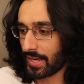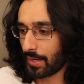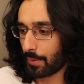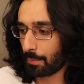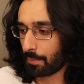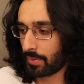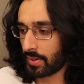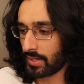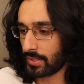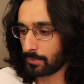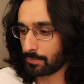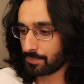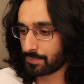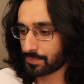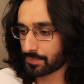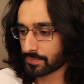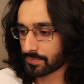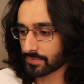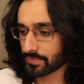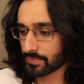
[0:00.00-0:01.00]
But
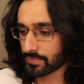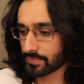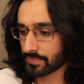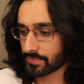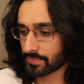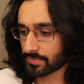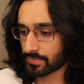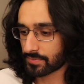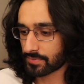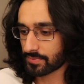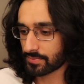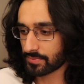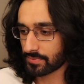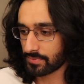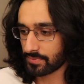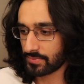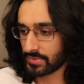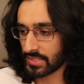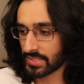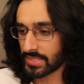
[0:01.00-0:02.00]

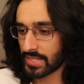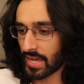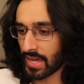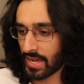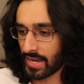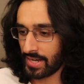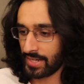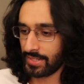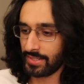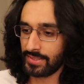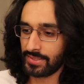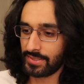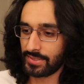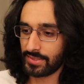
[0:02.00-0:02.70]
this guy